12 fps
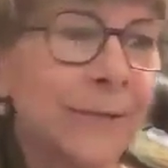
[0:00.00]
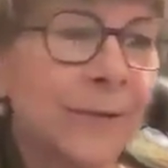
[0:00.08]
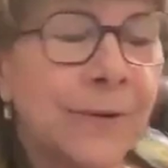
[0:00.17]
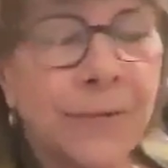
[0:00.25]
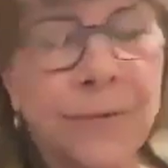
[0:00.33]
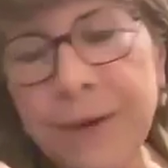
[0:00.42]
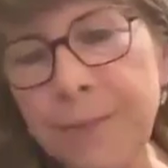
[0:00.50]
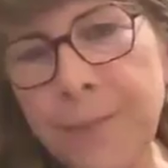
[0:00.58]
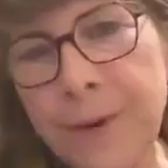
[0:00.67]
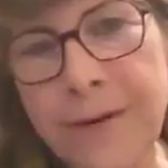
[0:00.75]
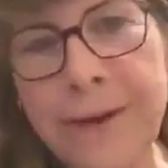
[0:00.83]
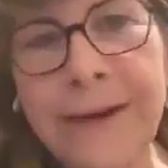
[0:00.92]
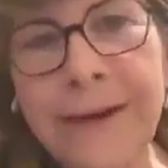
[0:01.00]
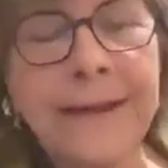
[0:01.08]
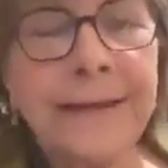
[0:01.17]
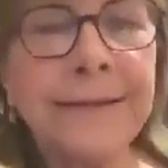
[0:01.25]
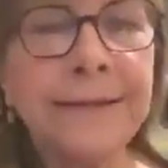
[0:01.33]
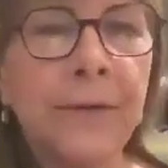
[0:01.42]
or one part
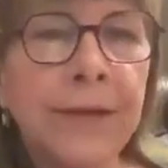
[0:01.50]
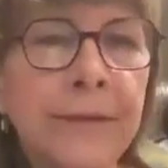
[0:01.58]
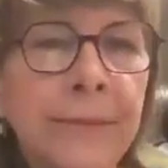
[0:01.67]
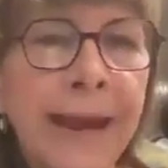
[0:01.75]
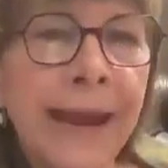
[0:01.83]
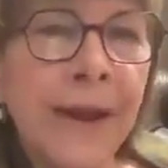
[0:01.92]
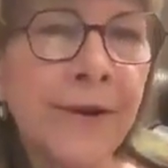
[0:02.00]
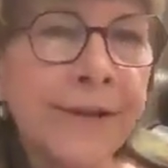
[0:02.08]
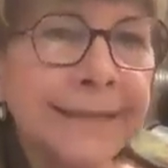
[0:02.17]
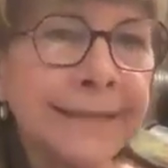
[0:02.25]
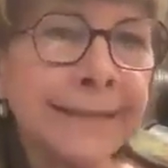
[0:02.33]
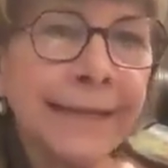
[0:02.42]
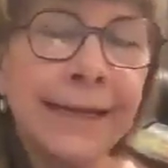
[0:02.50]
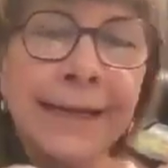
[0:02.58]
is going to Paris.